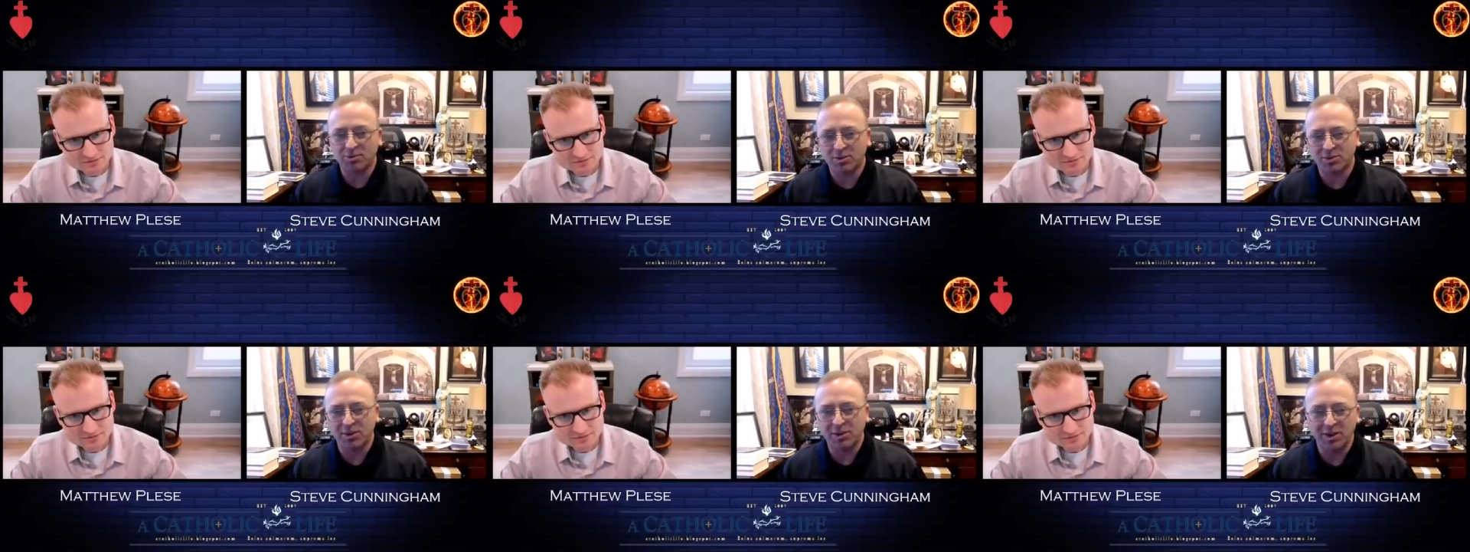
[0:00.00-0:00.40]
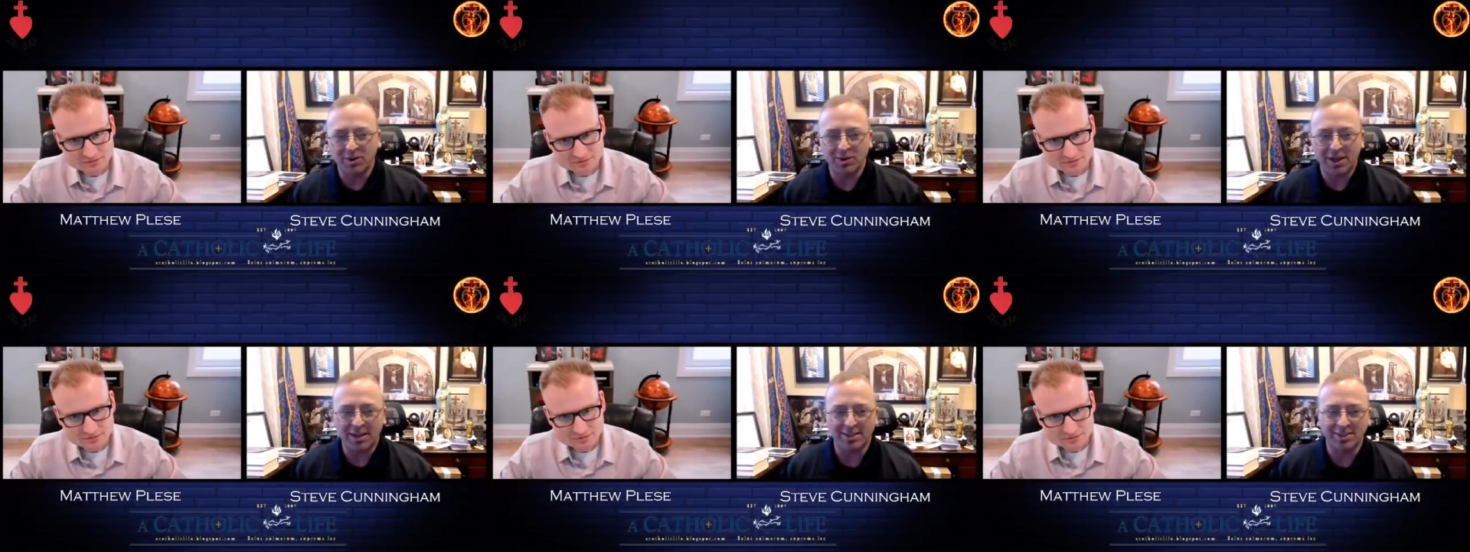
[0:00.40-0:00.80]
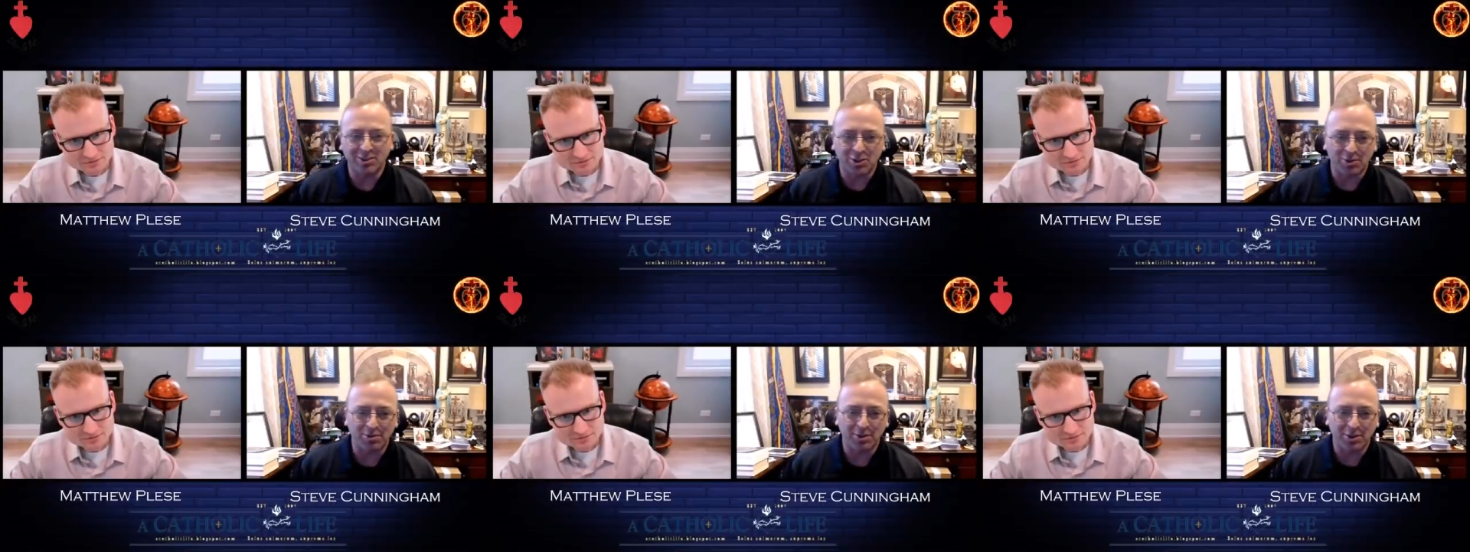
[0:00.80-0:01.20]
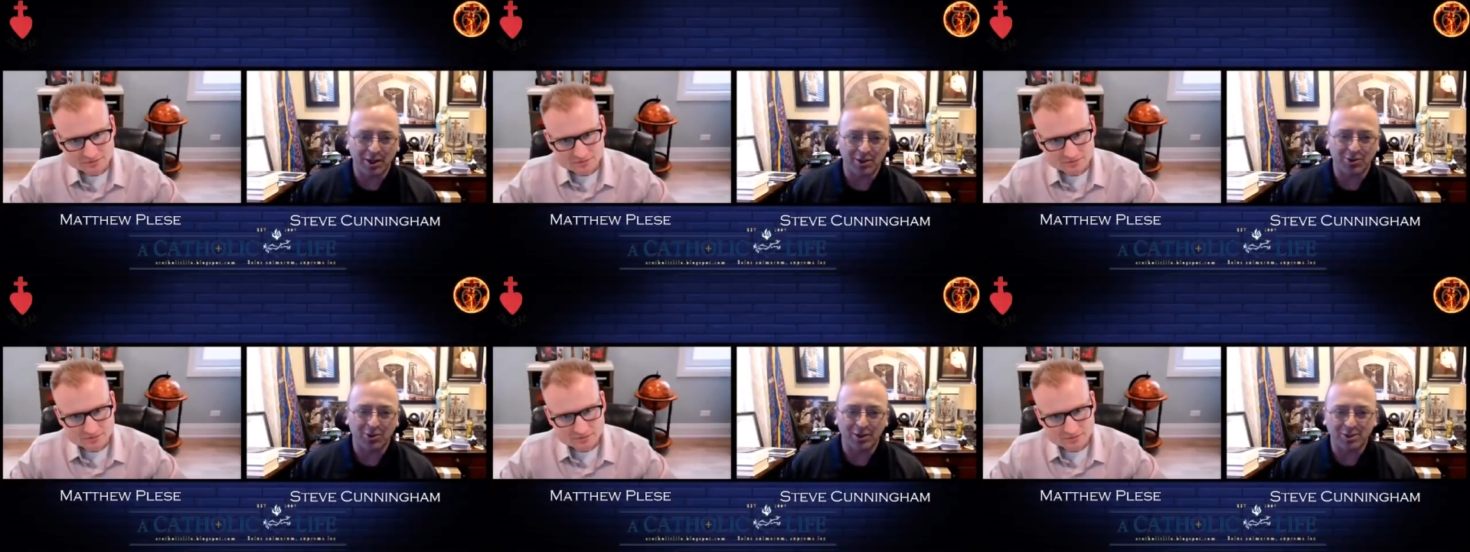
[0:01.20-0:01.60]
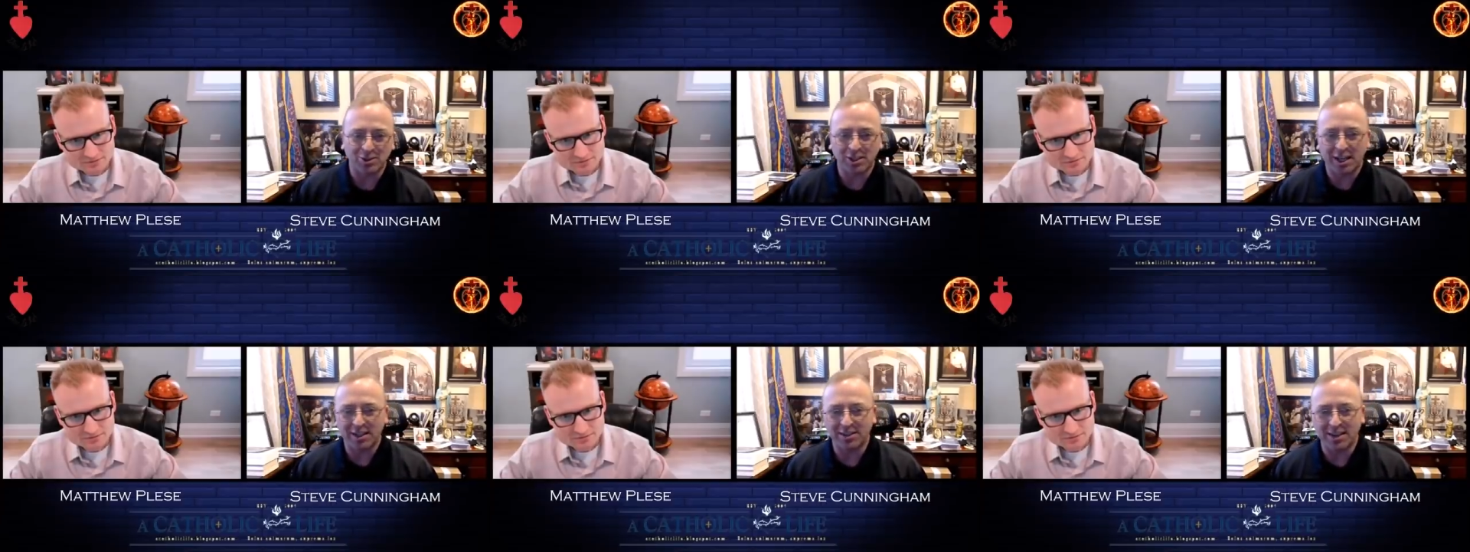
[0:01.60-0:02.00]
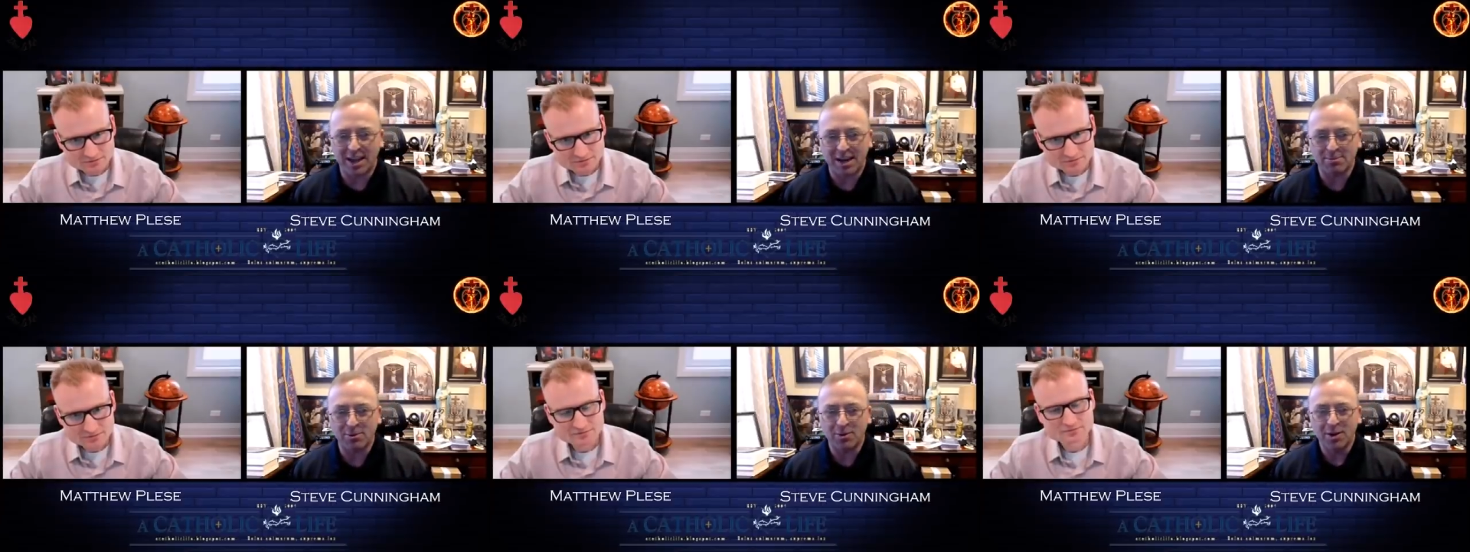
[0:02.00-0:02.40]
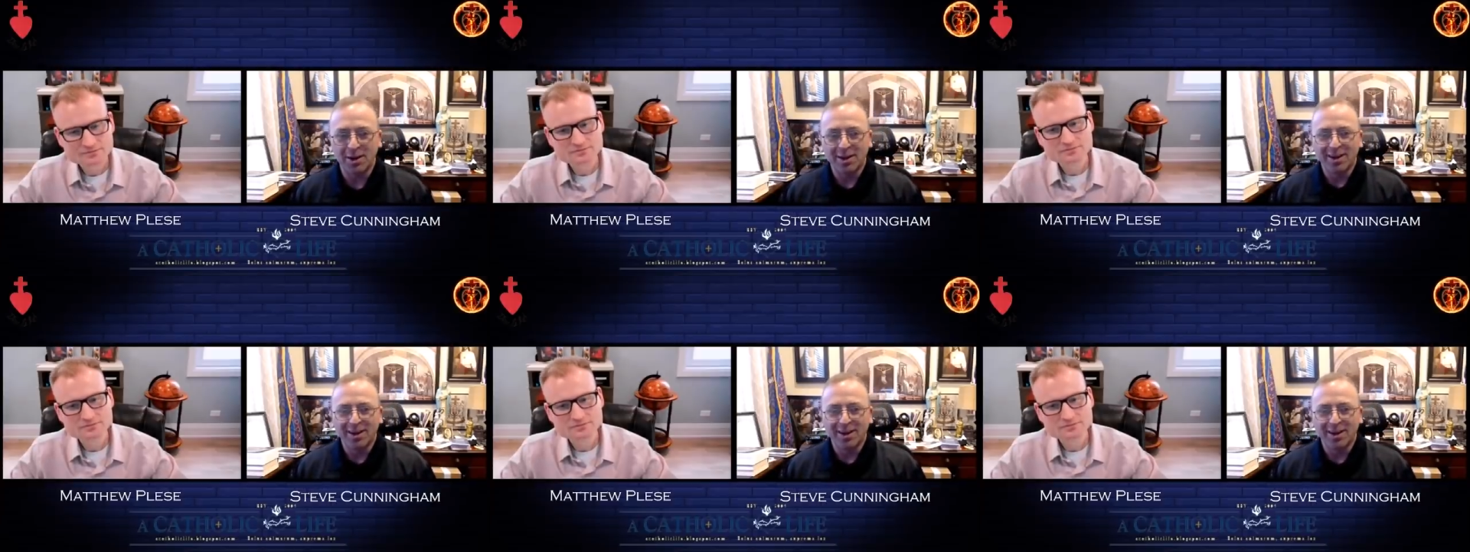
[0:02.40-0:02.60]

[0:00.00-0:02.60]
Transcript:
Speaker 1: you know, had the serpent talk to her and she ate the apple.